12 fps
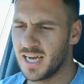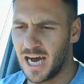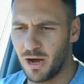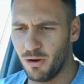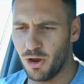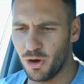
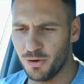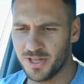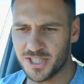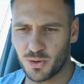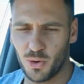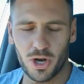How low
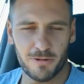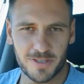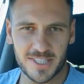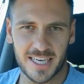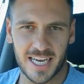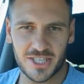these
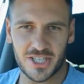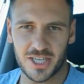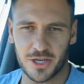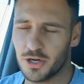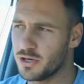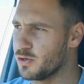coilovers can actually
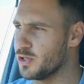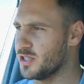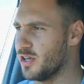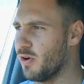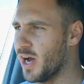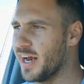go, because
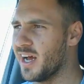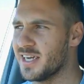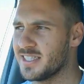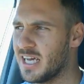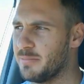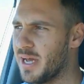the ride
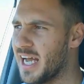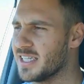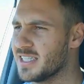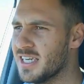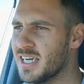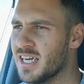height I'm
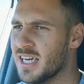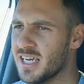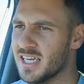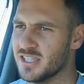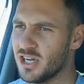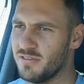at
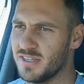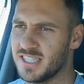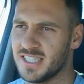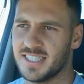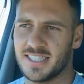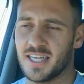is
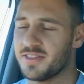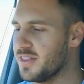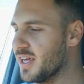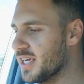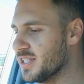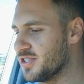obviously set
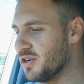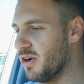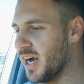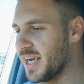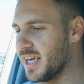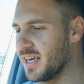there
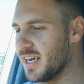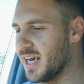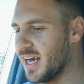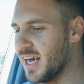so I can